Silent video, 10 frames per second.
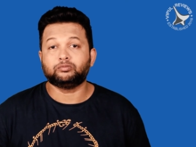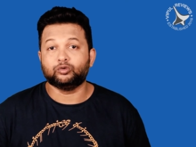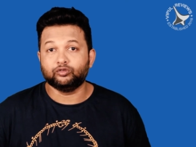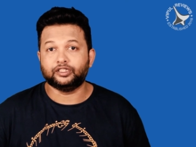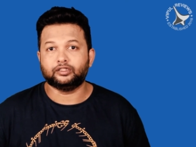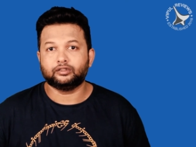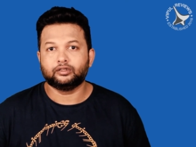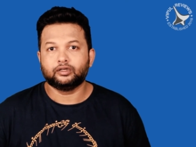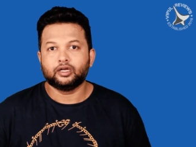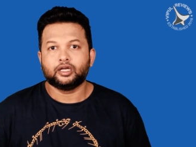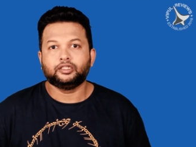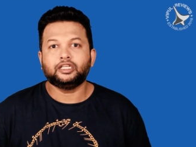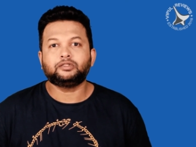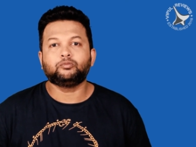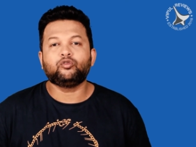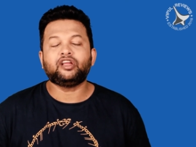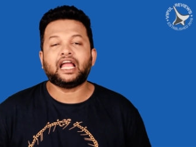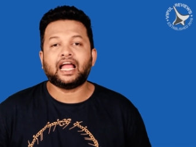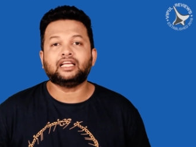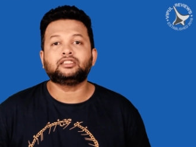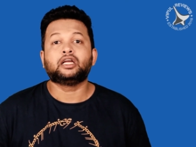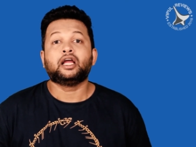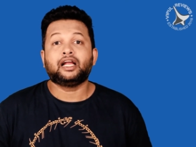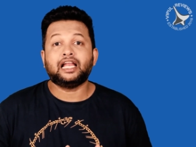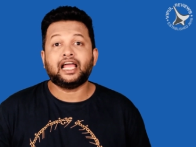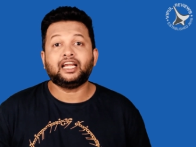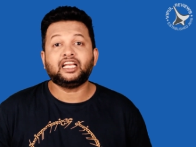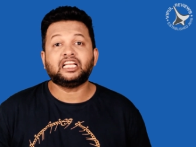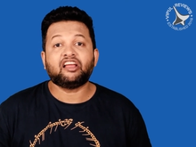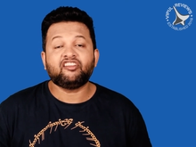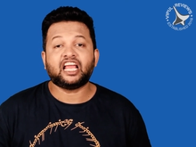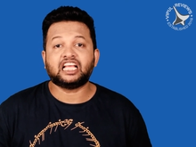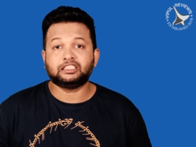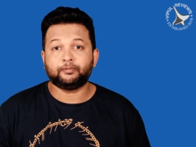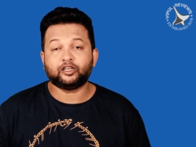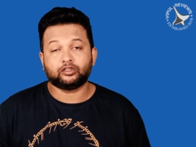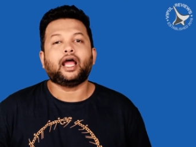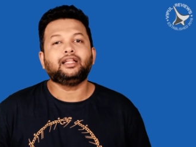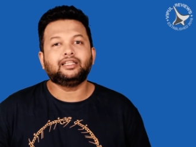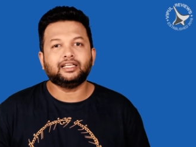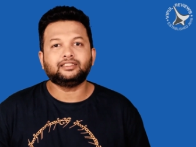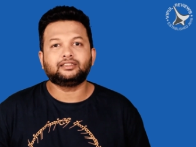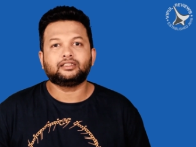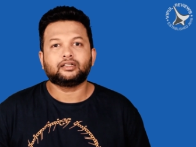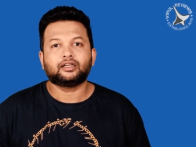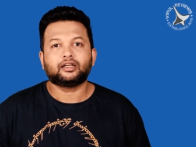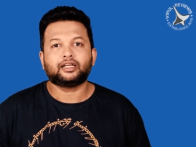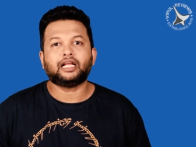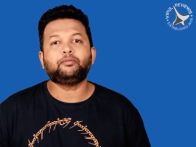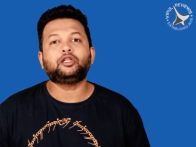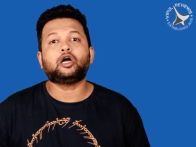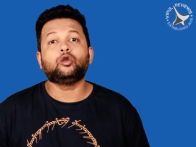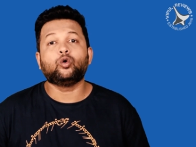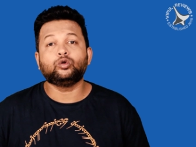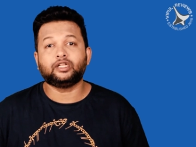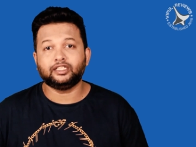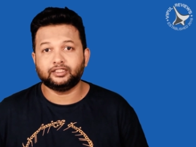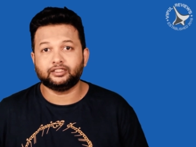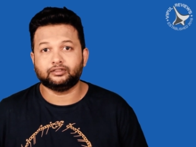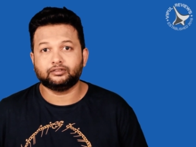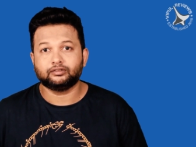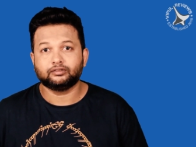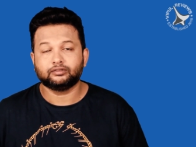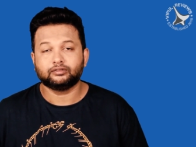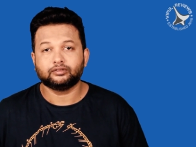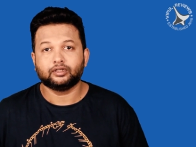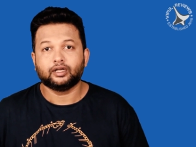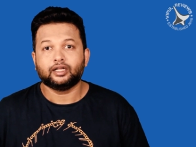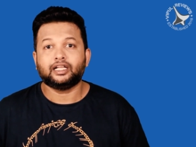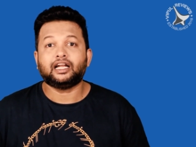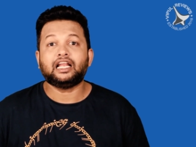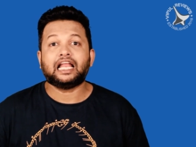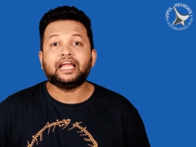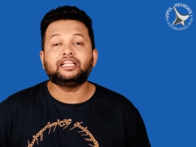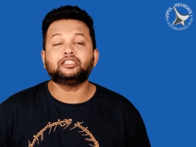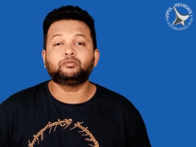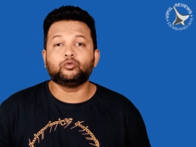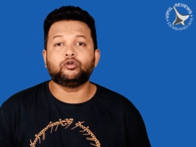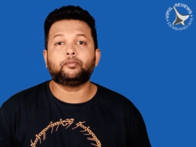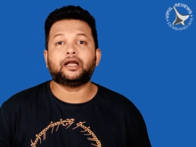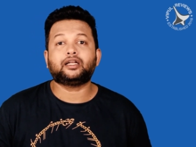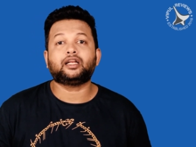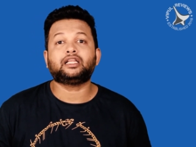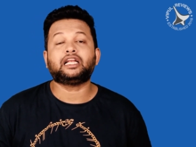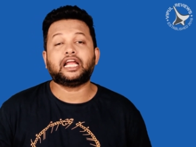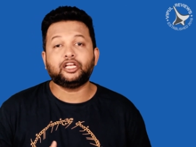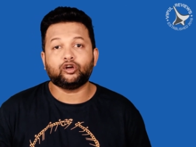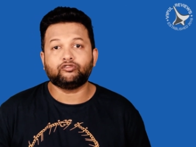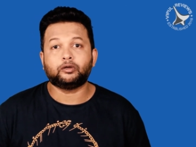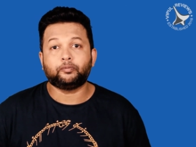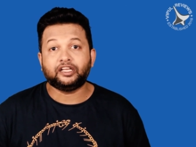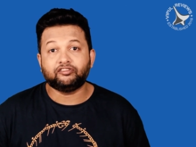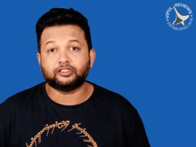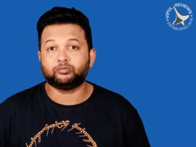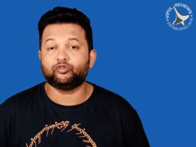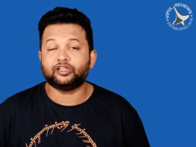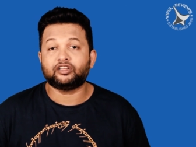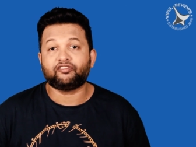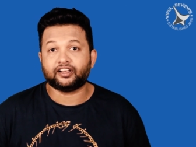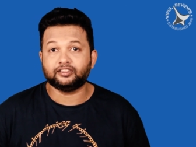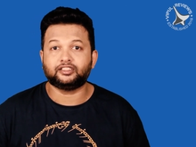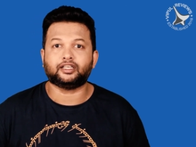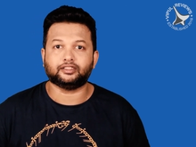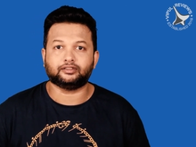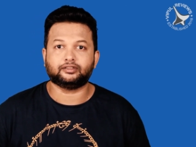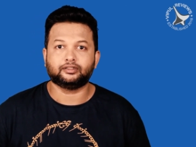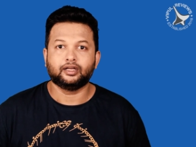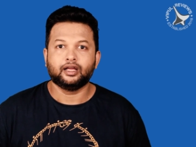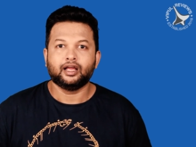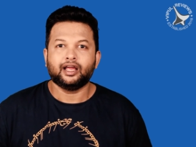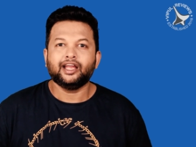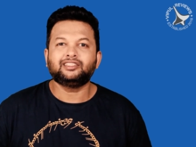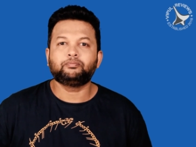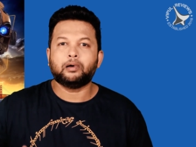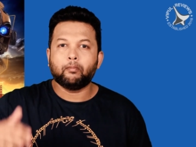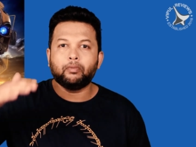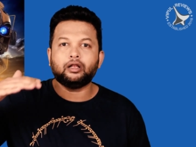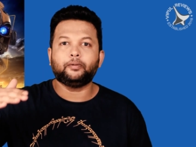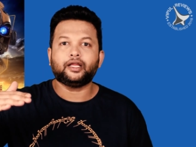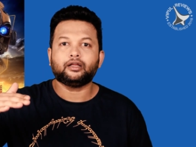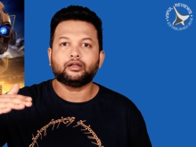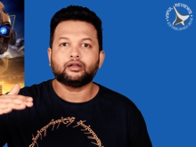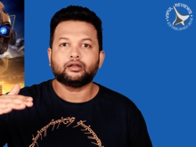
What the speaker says: movie. This movie has clarity in every aspect, and this can be the alone reason that I like this movie better than any of the previous movie in the franchise. It's Bumblebee,